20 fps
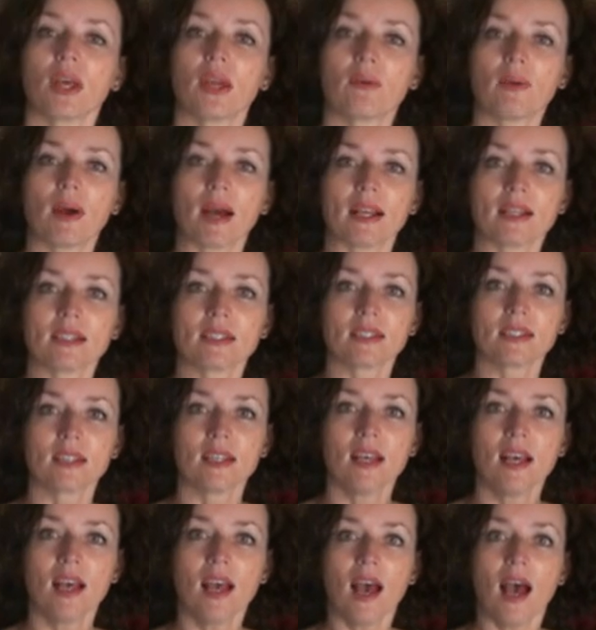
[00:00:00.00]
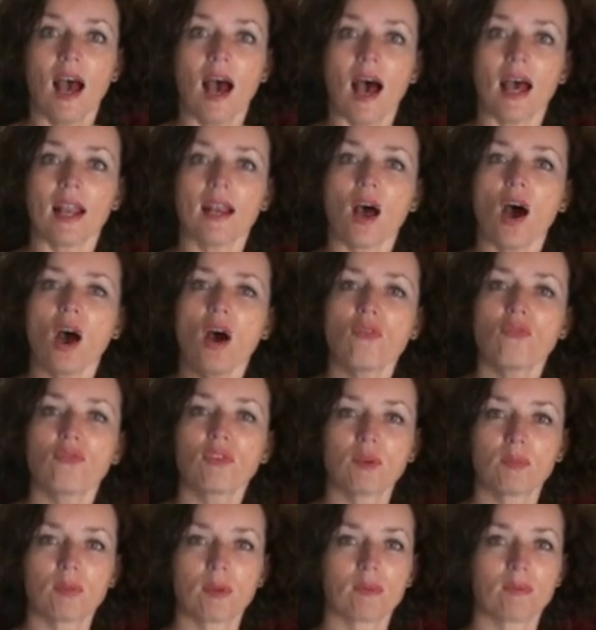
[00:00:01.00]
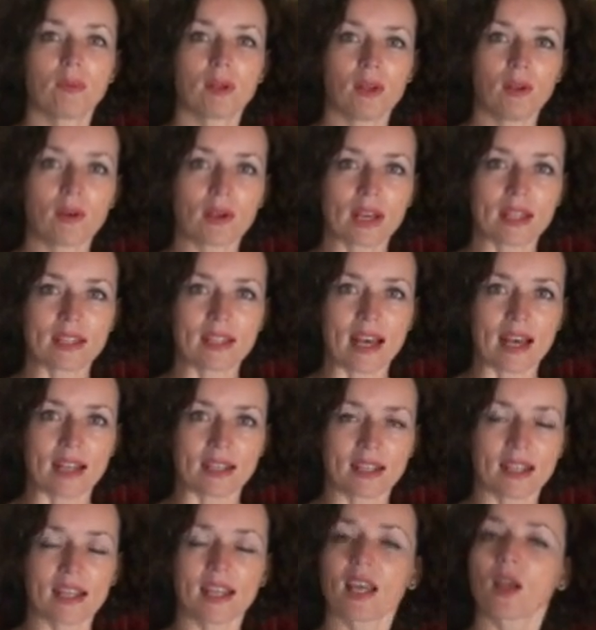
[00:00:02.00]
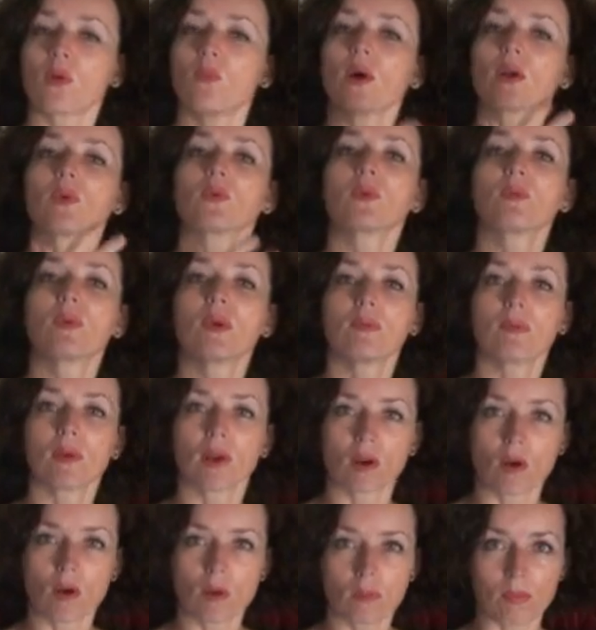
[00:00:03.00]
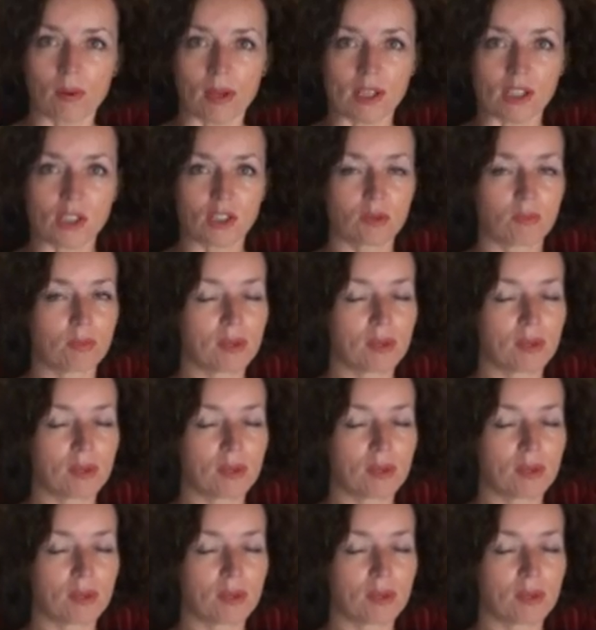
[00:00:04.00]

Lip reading: their rights. And often people look at that thinking, what would people accomplish?